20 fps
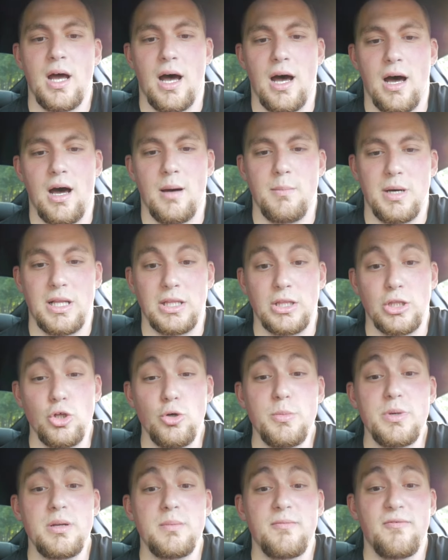
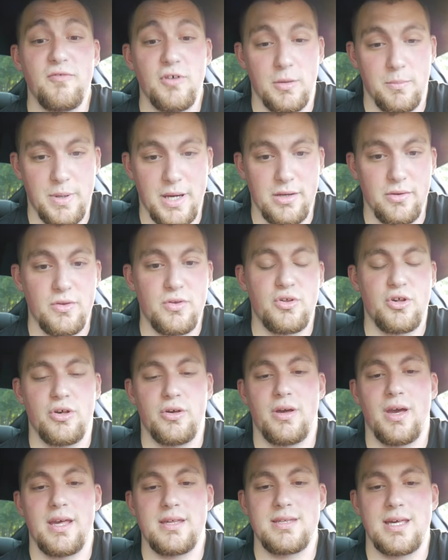Aluminum foot pedal, show
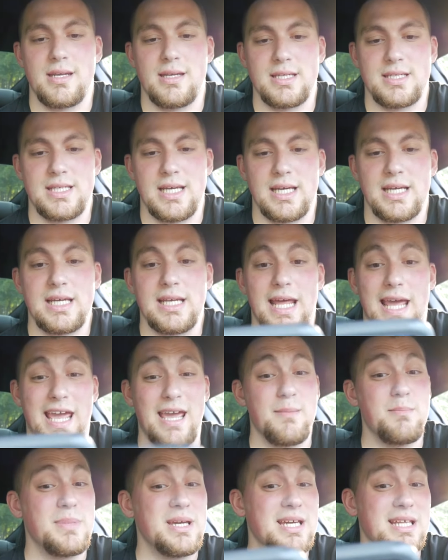you guys that in a second.
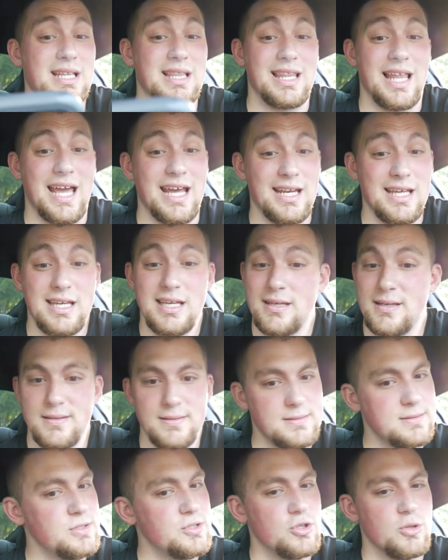Ambient lighting,
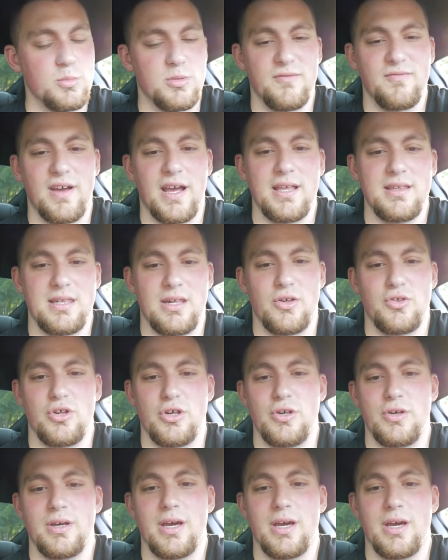super fancy, I'll show you